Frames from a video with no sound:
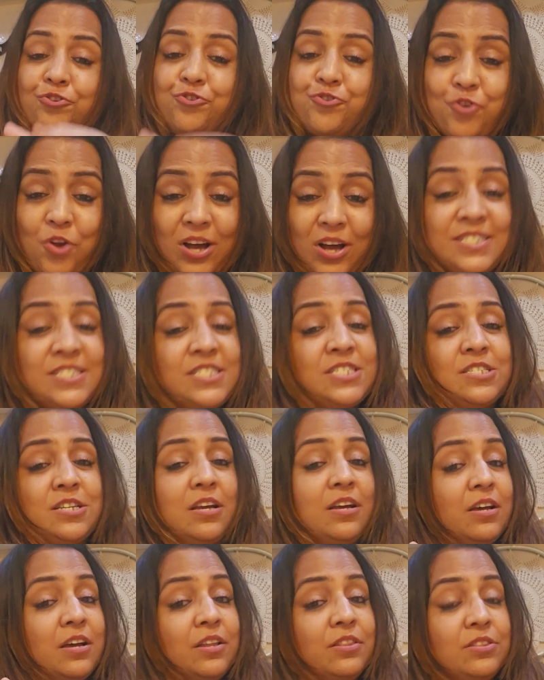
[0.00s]
trust
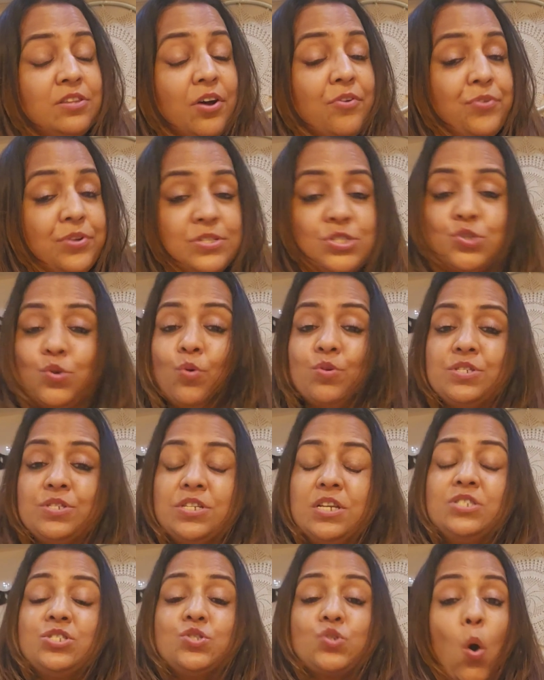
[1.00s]
the
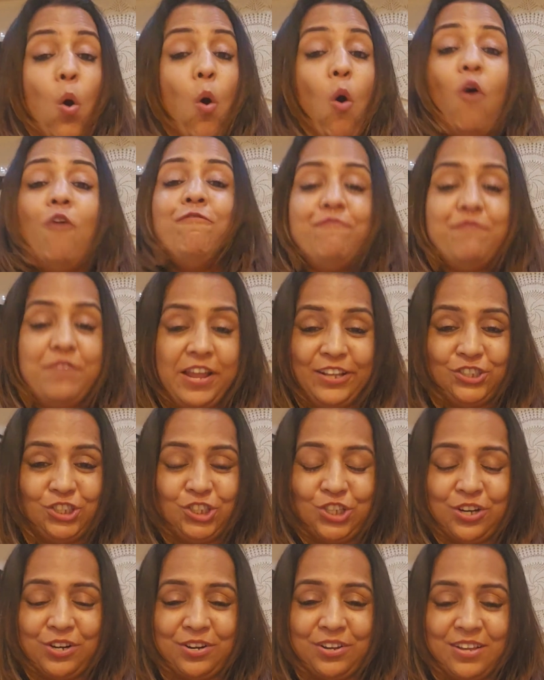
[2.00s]
resources of
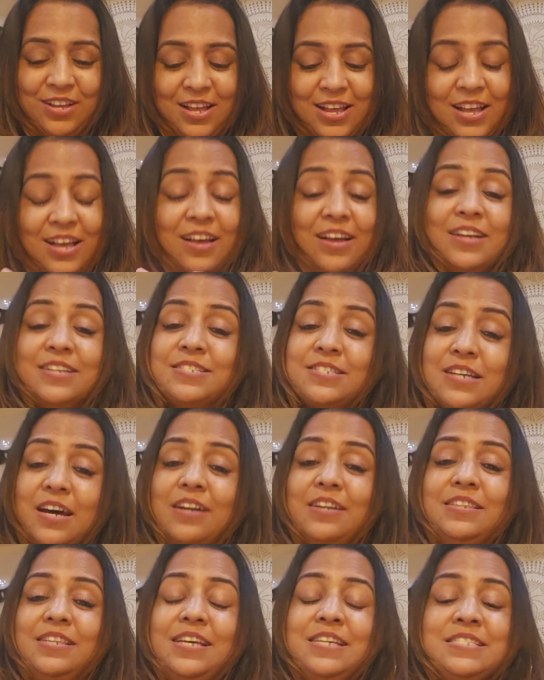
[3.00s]
nature.
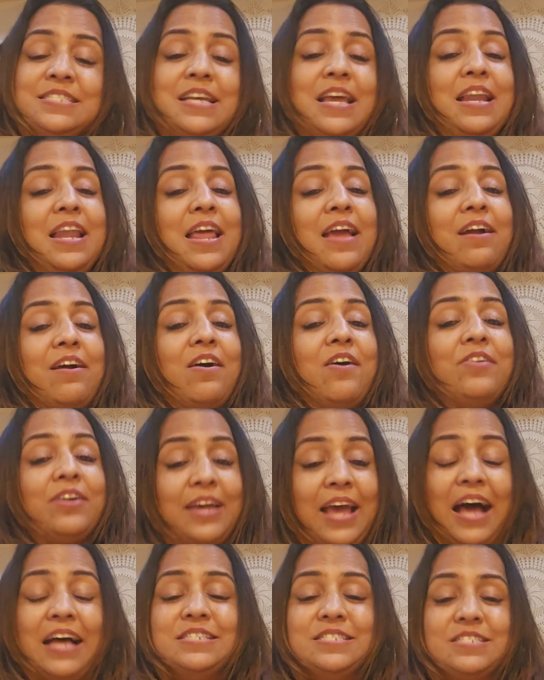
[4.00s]
Sardi se lekar
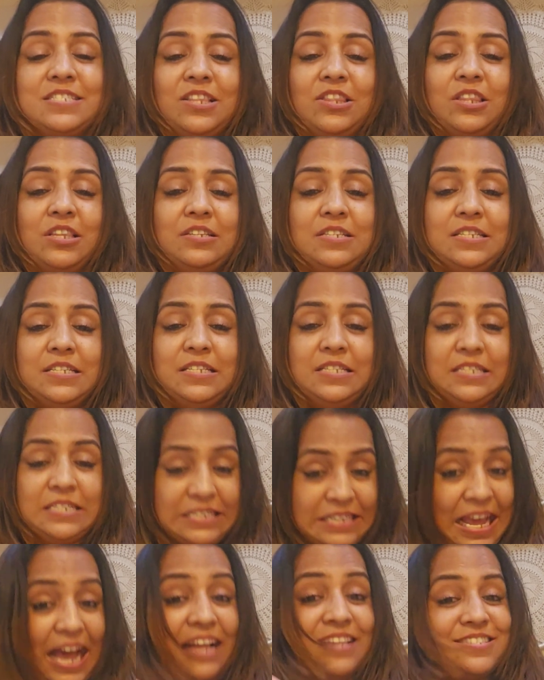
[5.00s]

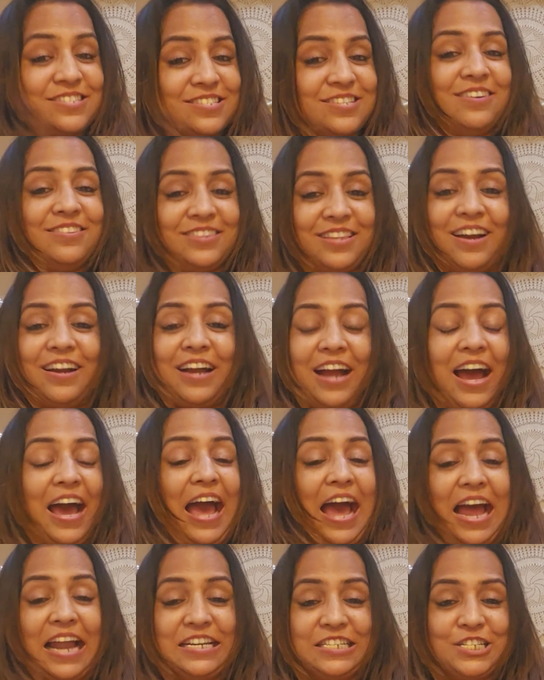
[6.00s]
cancer tak ka
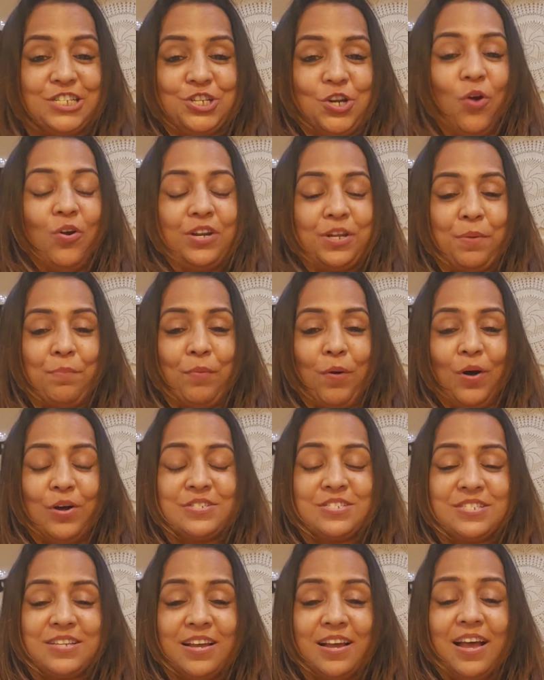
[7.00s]
antidote hai
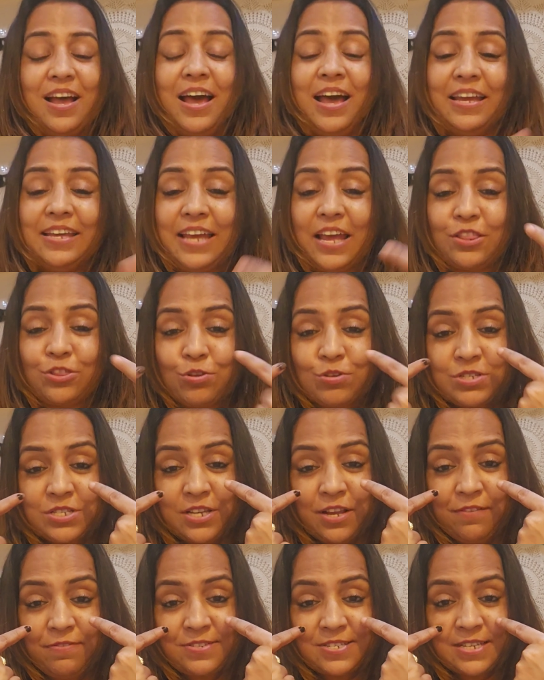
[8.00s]
boss, ye to
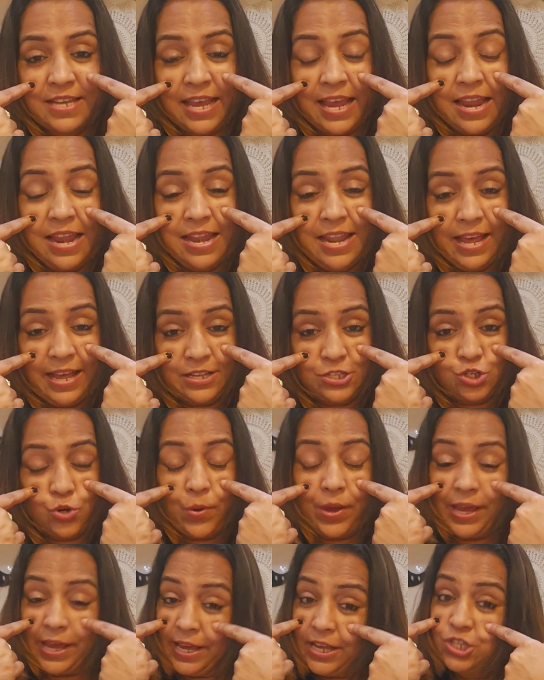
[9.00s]
sirf skin hai jo
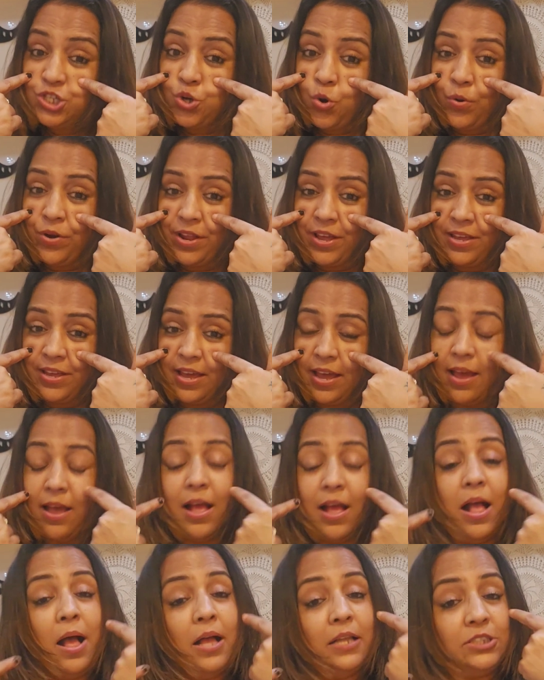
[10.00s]
age ho rahi hai.
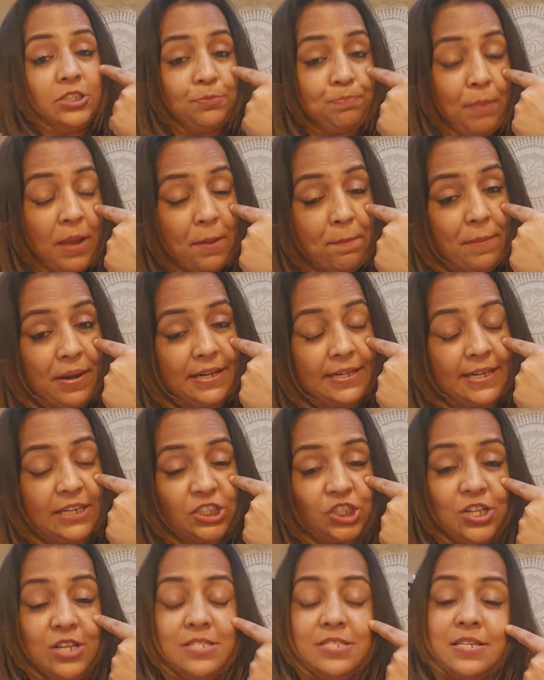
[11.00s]

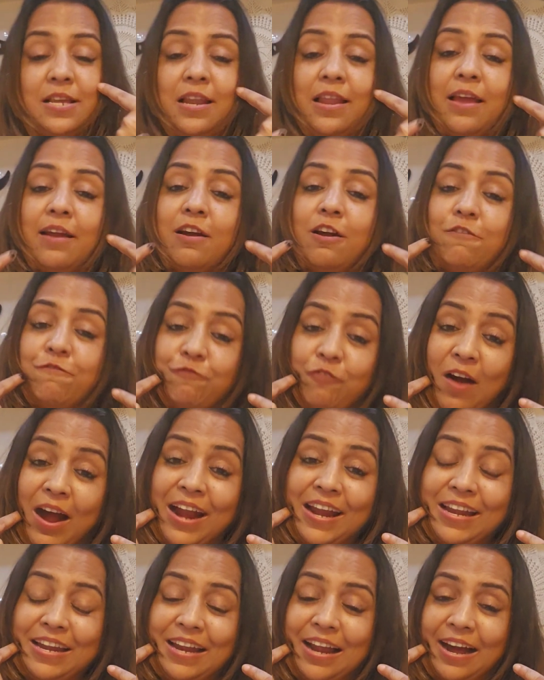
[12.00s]
Pigmentation se lekar
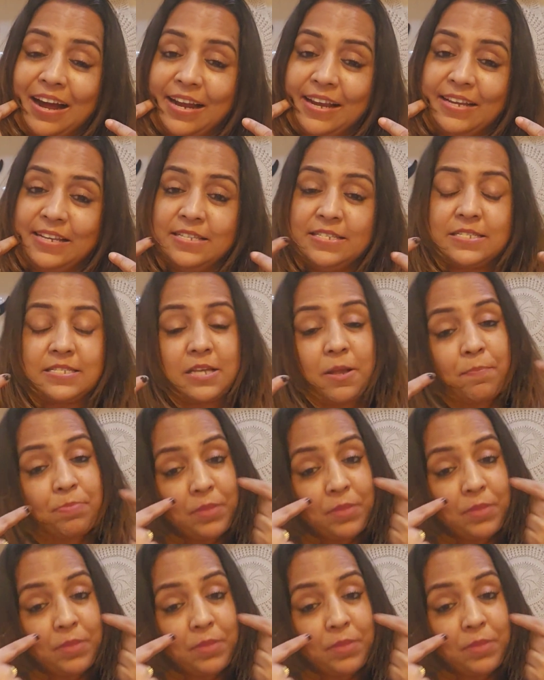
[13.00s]
fine lines,